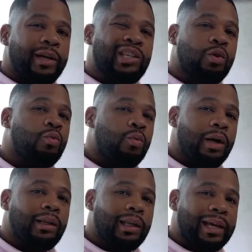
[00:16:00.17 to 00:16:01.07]
3 2
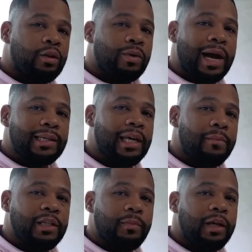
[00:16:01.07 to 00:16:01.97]
1, like you guys hear
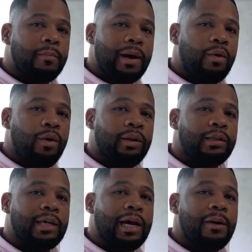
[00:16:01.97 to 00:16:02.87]
me speak about all
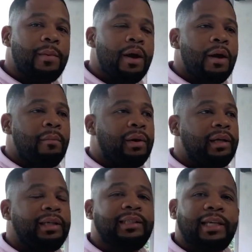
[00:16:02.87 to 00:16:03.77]
the time. But
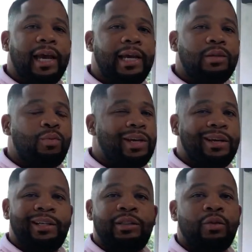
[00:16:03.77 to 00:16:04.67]
in this case, we
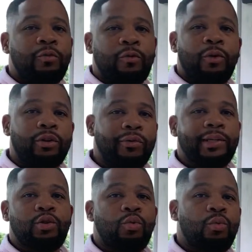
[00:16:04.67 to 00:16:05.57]
couldn't do 4 3
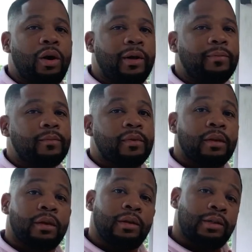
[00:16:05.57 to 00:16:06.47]
2 1.
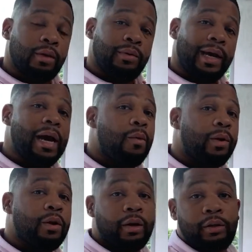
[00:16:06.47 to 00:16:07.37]
So now
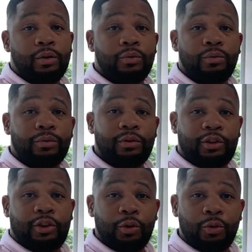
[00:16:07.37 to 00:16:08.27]
we're going to do
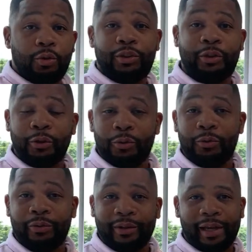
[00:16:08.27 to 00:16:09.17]
2
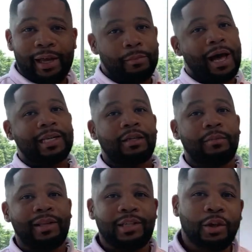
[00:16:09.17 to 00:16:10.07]
2 and
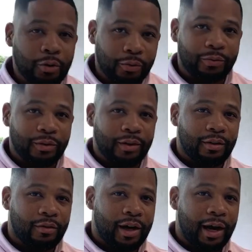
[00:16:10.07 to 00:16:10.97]
possibly 2,
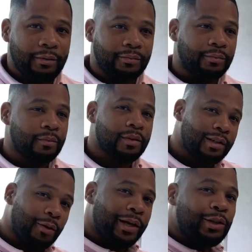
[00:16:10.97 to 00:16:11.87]
right?
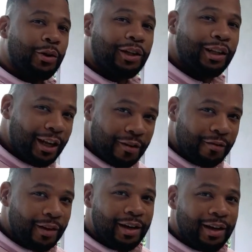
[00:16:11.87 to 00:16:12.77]
So he's going to
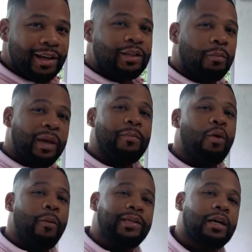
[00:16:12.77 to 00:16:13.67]
live so people
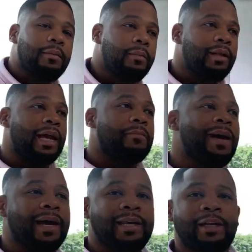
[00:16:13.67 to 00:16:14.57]
always come to me like,
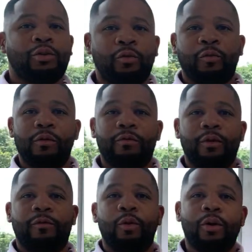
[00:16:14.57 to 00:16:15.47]
Matt, can I do
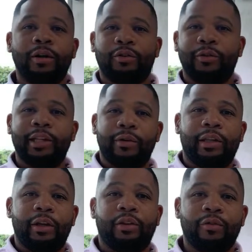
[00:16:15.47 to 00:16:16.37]
444,
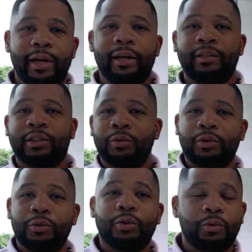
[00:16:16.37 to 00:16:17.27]
3333,
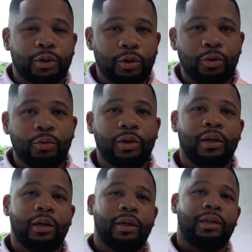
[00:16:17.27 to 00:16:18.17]
2222?
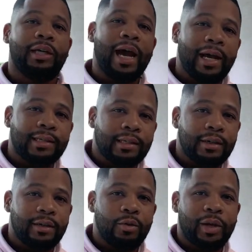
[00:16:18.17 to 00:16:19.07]
Yes,
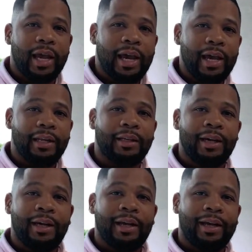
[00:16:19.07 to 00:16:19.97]
you can.
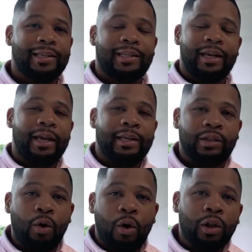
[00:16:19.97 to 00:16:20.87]
It's
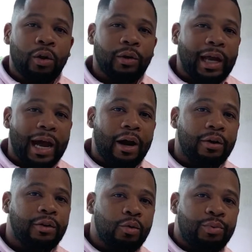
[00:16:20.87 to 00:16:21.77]
it's all on
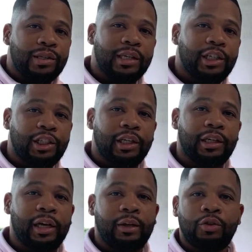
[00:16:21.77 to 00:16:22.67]
how you position
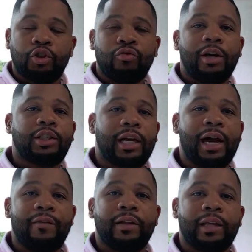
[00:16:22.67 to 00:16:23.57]
and you structure
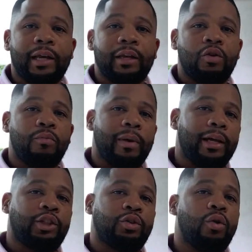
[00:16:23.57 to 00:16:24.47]
everything. You
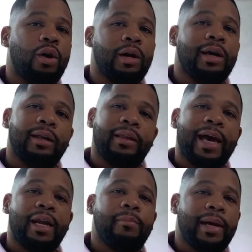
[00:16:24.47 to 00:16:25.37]
make sure
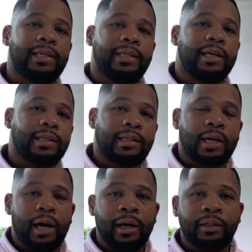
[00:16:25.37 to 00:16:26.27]
that it makes sense
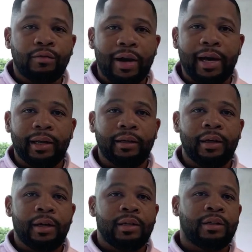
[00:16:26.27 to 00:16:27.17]
to underwrite it.
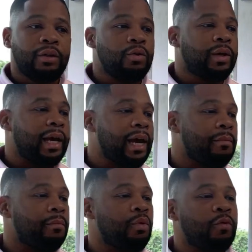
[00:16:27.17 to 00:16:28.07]
So you
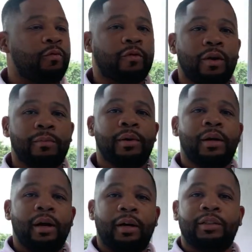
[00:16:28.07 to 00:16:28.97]
can't move from
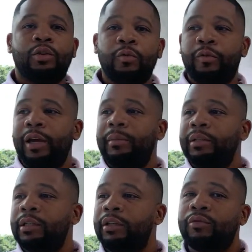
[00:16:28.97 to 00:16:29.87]
a two family
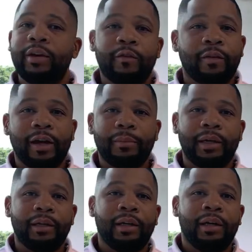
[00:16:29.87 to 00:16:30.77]
to a three
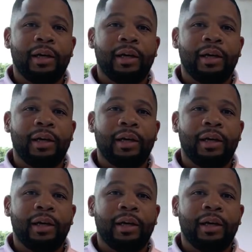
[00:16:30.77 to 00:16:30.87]
family